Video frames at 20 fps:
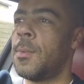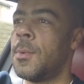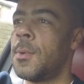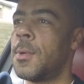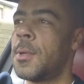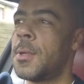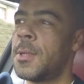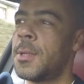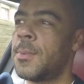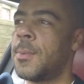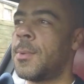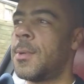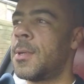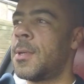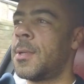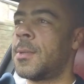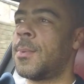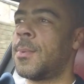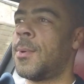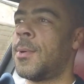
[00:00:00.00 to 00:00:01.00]
walkers,
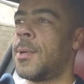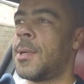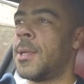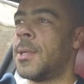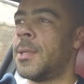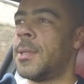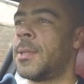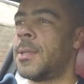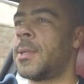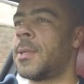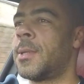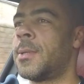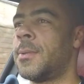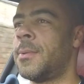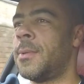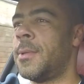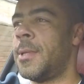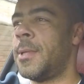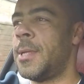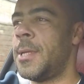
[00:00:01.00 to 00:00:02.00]
walkers, walkers.
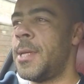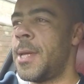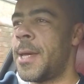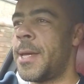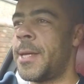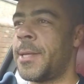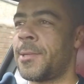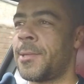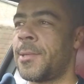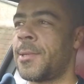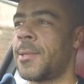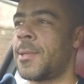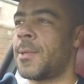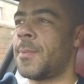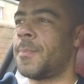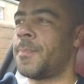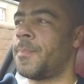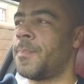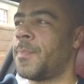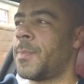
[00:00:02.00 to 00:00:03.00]
Yes,
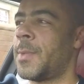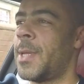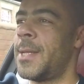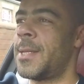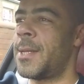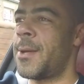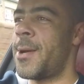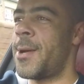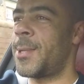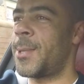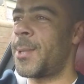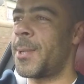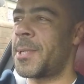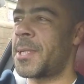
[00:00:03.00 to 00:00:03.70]
let's go out on a